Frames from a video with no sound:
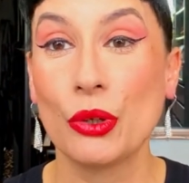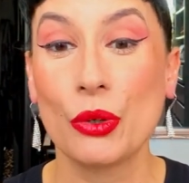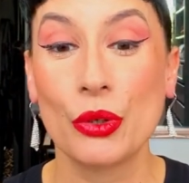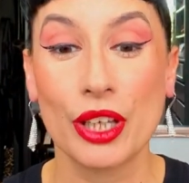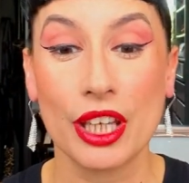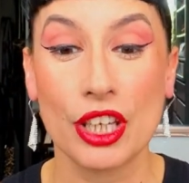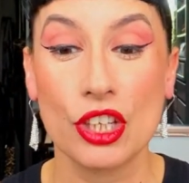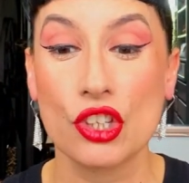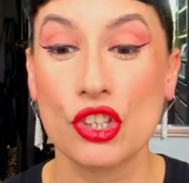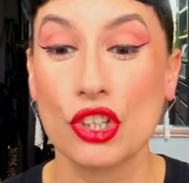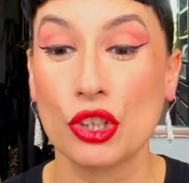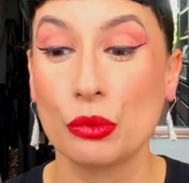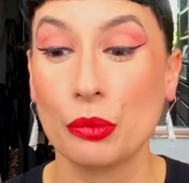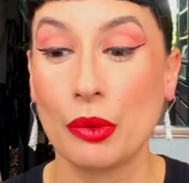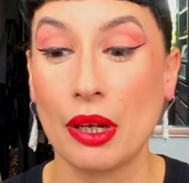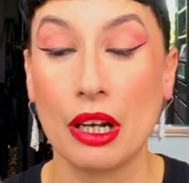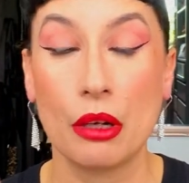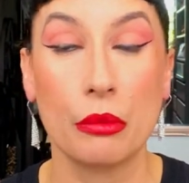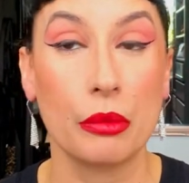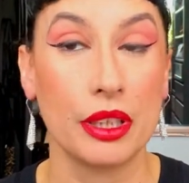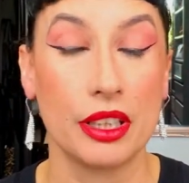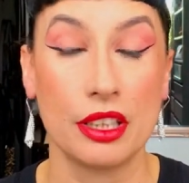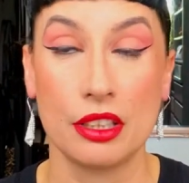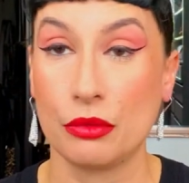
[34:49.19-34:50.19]
occasion
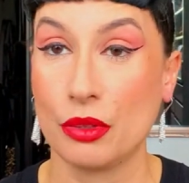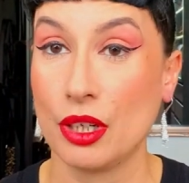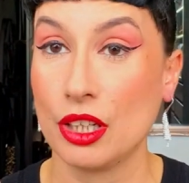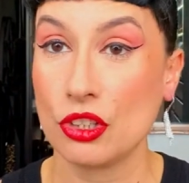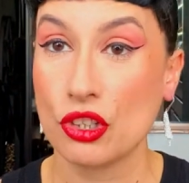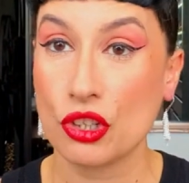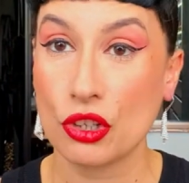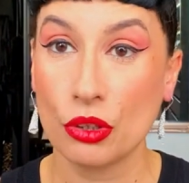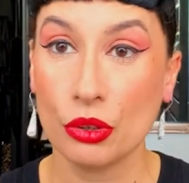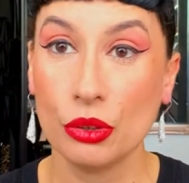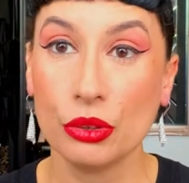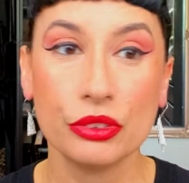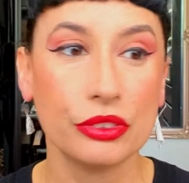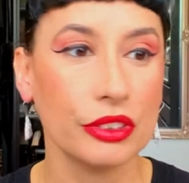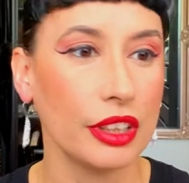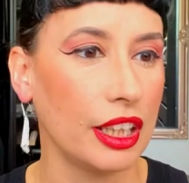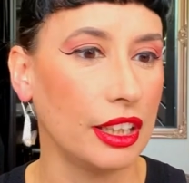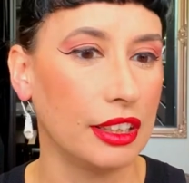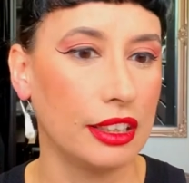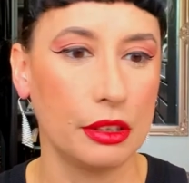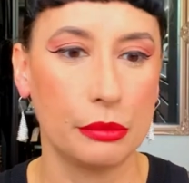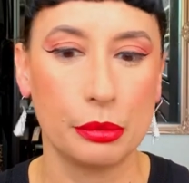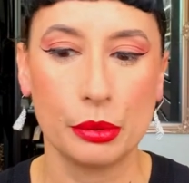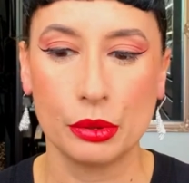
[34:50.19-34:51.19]
wear with a trench coat
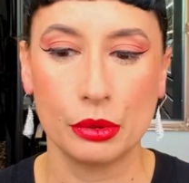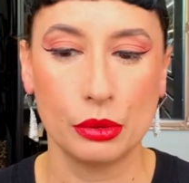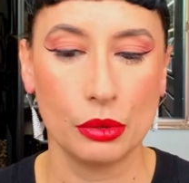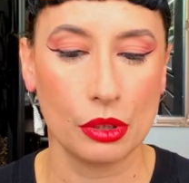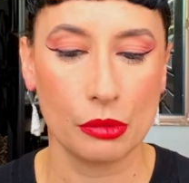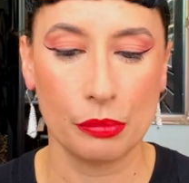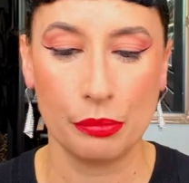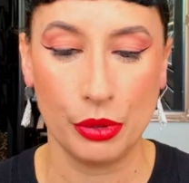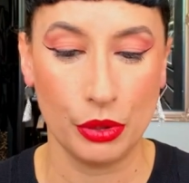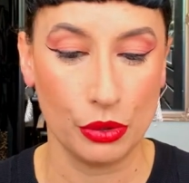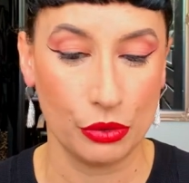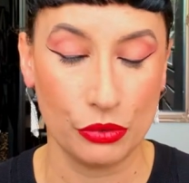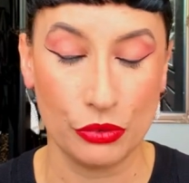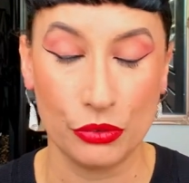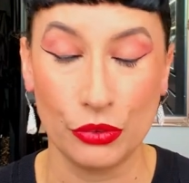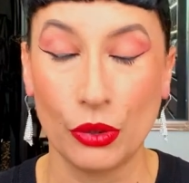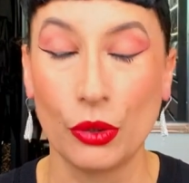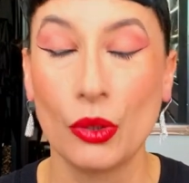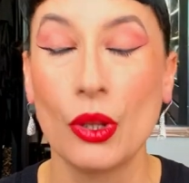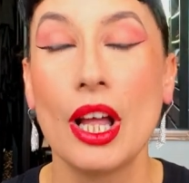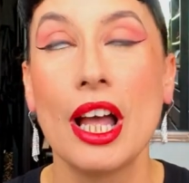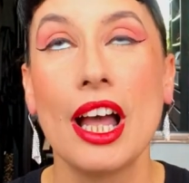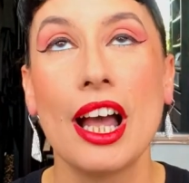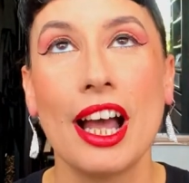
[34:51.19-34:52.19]
and it would look
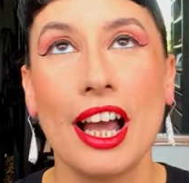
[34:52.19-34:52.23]
beautiful.